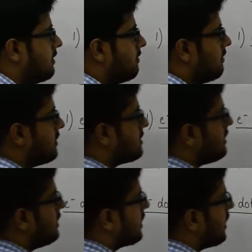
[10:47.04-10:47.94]
we will
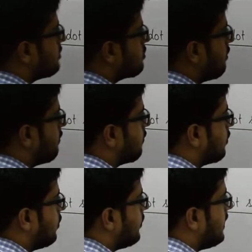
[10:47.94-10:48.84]
see the case of
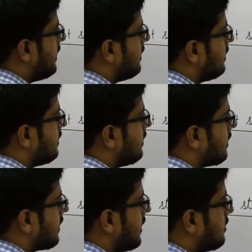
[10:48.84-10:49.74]
chlorine,
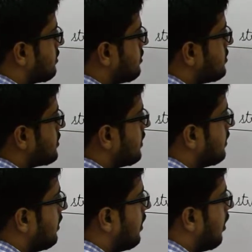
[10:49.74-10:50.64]
nitrogen,
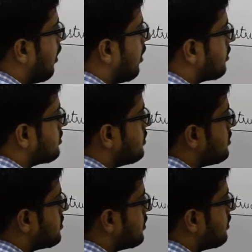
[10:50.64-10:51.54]

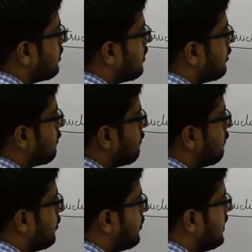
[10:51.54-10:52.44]
oxygen,
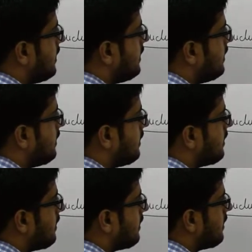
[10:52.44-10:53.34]
fluorine,
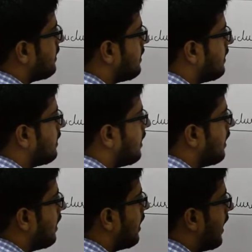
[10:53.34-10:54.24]

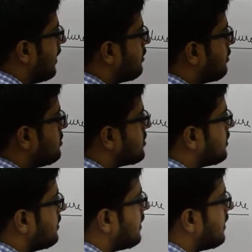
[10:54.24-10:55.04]
hydrogen,